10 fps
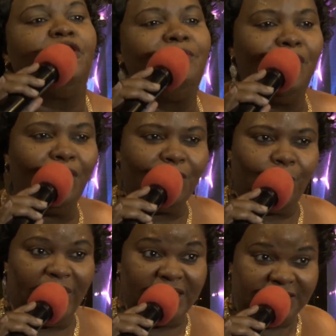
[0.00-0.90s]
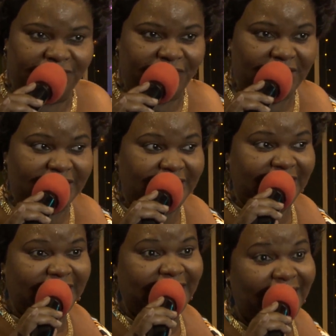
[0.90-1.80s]
home, always feed
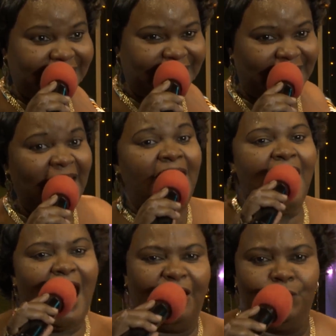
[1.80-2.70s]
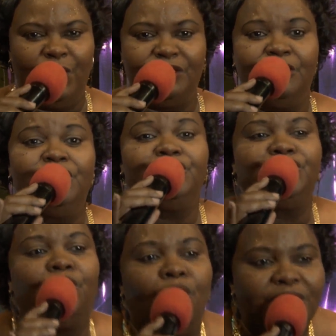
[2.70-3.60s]
the cats. And when he
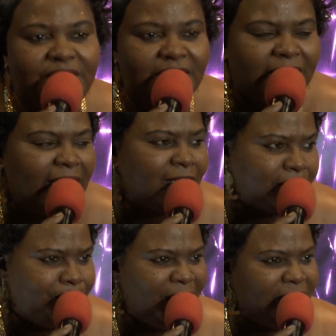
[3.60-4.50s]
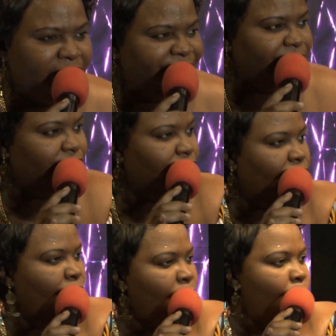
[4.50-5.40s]
show the cat belly full,
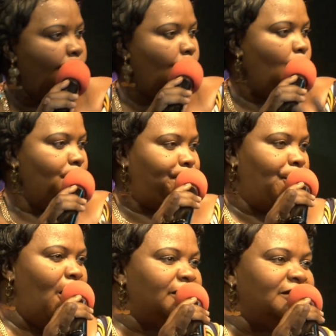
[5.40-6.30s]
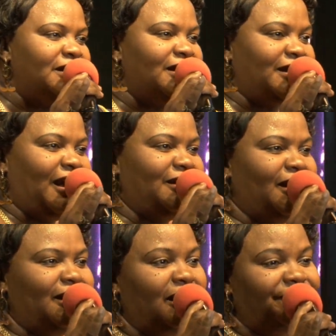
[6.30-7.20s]
open the
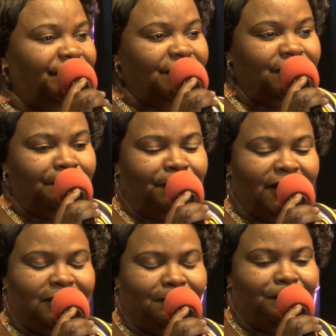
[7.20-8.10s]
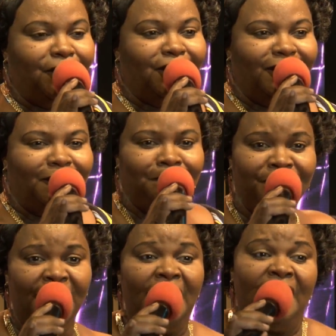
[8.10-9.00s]
kennel and feed the pit bull.
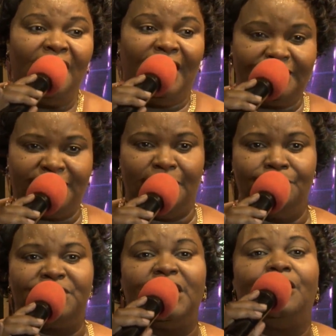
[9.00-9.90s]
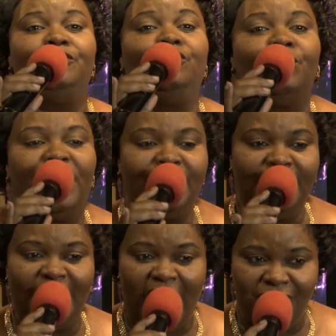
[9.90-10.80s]
Let him tell you where
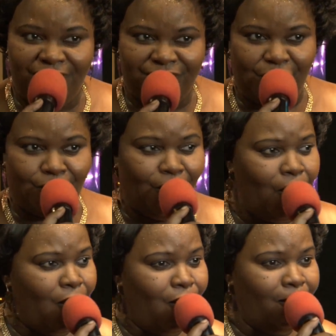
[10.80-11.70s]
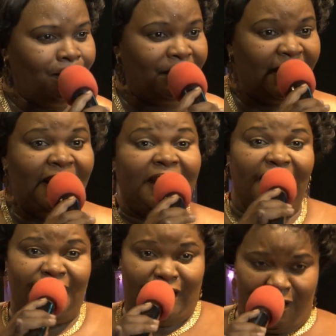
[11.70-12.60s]
he have to go
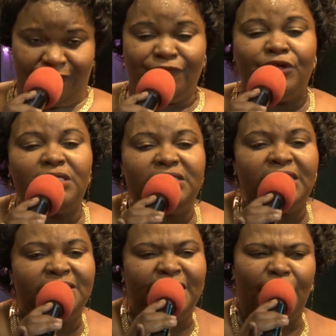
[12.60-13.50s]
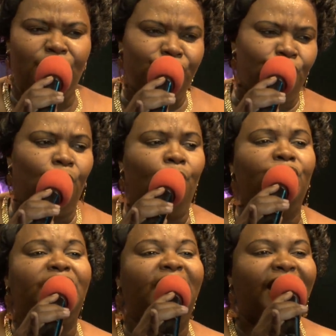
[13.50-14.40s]
in every detail you
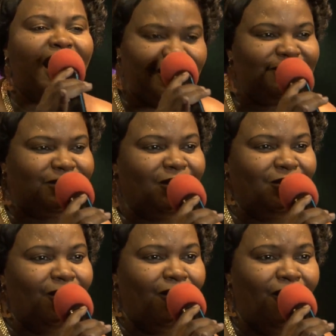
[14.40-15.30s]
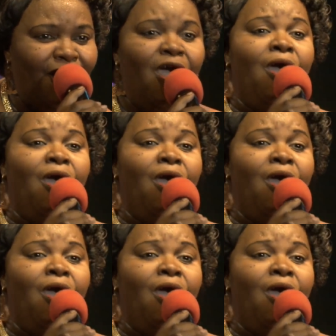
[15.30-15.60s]
would like to know.